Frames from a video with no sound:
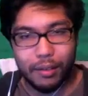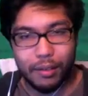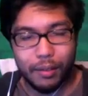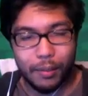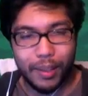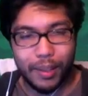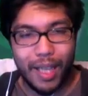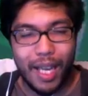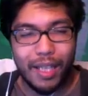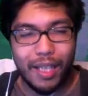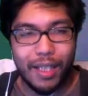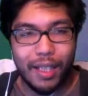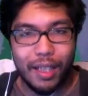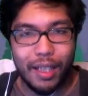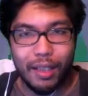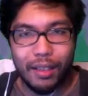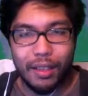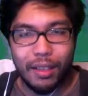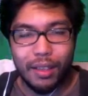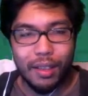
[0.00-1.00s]
I'm going to end it
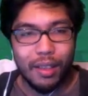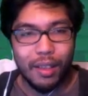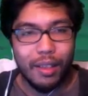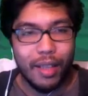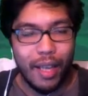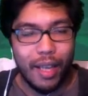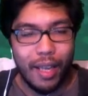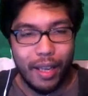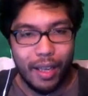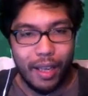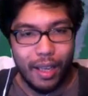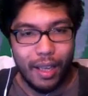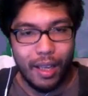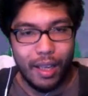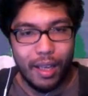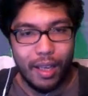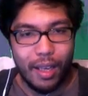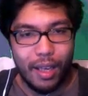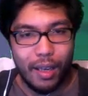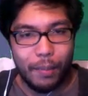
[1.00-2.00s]
here.
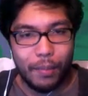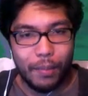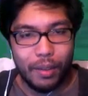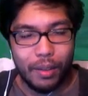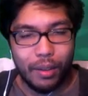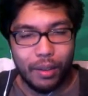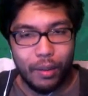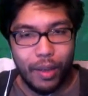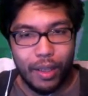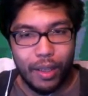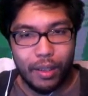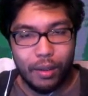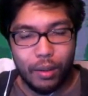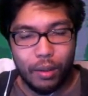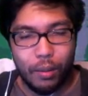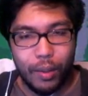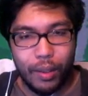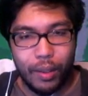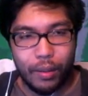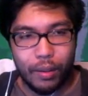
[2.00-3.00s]
And I'm going to go ahead. Oh,
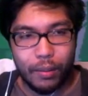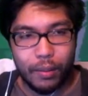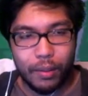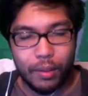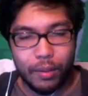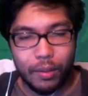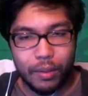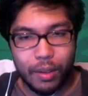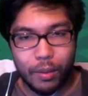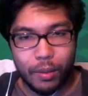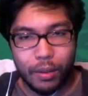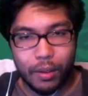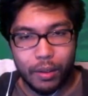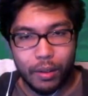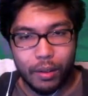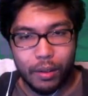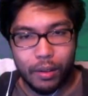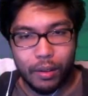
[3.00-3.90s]
wait. Okay, this one's not working.